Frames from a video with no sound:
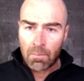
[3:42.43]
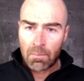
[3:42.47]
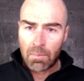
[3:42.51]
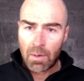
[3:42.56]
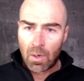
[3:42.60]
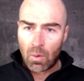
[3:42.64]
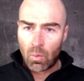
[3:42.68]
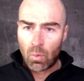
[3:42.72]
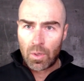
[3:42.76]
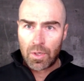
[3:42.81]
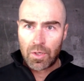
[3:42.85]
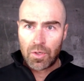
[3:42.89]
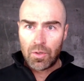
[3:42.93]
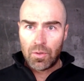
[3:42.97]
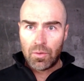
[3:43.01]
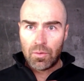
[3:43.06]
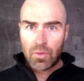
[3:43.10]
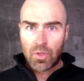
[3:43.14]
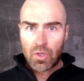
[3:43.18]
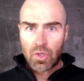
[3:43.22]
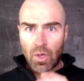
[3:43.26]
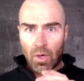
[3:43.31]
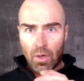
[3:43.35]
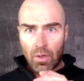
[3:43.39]
but when you
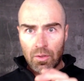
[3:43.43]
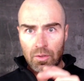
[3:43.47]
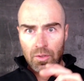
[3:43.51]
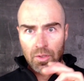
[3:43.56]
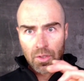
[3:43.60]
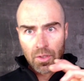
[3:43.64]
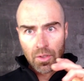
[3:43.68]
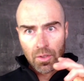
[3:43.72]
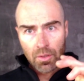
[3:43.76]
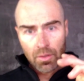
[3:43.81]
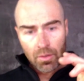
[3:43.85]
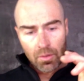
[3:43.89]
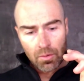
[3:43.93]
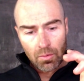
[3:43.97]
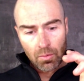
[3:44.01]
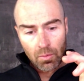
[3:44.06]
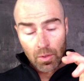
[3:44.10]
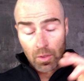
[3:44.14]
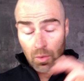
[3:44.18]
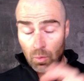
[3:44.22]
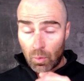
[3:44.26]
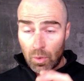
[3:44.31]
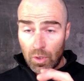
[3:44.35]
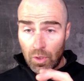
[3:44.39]
start to,
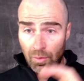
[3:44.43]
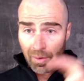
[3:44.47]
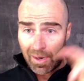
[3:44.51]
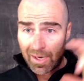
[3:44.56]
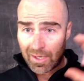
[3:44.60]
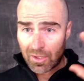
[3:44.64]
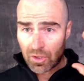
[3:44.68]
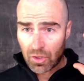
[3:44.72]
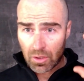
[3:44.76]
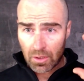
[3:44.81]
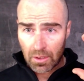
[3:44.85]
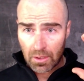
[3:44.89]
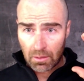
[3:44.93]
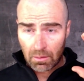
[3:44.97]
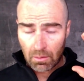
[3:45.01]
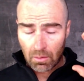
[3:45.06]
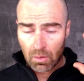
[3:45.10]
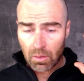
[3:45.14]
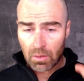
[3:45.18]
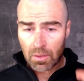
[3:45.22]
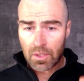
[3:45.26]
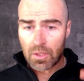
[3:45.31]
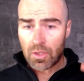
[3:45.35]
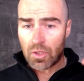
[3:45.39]
when, when you're actually
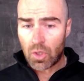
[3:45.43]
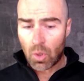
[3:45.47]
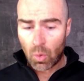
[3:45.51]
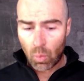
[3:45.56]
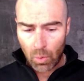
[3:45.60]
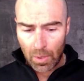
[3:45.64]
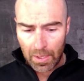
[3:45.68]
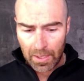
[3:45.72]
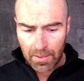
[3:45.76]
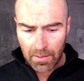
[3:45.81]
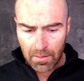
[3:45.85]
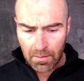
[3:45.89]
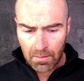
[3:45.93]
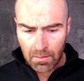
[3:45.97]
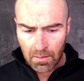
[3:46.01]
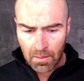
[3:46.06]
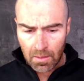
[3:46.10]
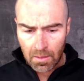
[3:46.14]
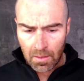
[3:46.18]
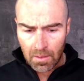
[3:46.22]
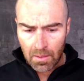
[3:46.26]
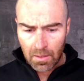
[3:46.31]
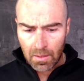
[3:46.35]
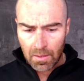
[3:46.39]
looking to win,
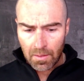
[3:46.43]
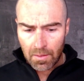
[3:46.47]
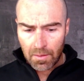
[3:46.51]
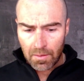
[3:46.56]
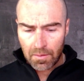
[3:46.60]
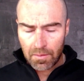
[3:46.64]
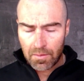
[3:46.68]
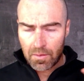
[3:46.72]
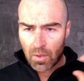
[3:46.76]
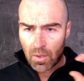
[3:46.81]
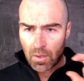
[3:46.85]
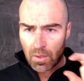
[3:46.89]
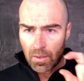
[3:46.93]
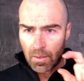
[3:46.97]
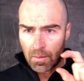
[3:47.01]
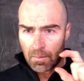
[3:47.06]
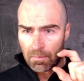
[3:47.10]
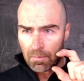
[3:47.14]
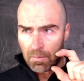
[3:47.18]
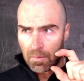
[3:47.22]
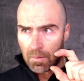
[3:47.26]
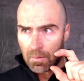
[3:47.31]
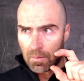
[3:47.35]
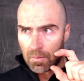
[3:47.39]

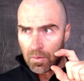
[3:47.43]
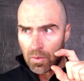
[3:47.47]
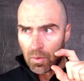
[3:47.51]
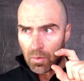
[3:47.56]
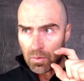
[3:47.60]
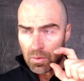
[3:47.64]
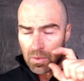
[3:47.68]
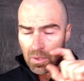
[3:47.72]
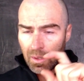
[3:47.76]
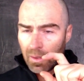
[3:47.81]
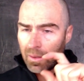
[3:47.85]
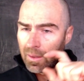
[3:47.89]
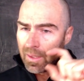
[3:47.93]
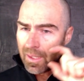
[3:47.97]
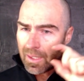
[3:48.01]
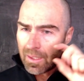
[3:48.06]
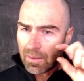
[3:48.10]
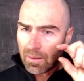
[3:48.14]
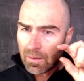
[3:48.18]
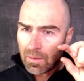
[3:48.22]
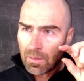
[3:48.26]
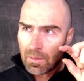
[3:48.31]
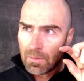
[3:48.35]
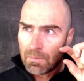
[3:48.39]
the, those
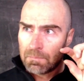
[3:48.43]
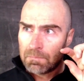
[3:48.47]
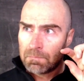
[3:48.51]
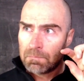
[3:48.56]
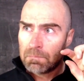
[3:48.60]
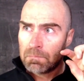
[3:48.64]
little